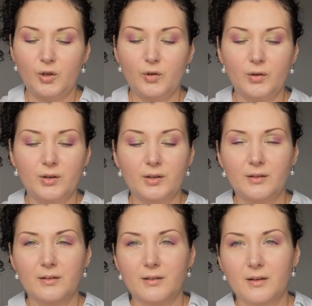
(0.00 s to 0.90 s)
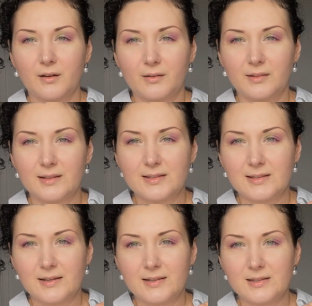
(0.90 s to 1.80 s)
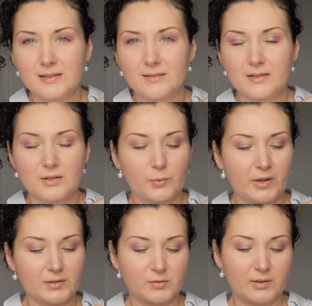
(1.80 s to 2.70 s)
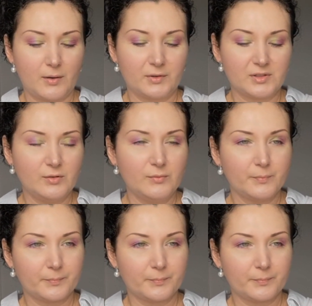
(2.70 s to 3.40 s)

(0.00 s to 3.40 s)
hook on this side, so we undo that one too.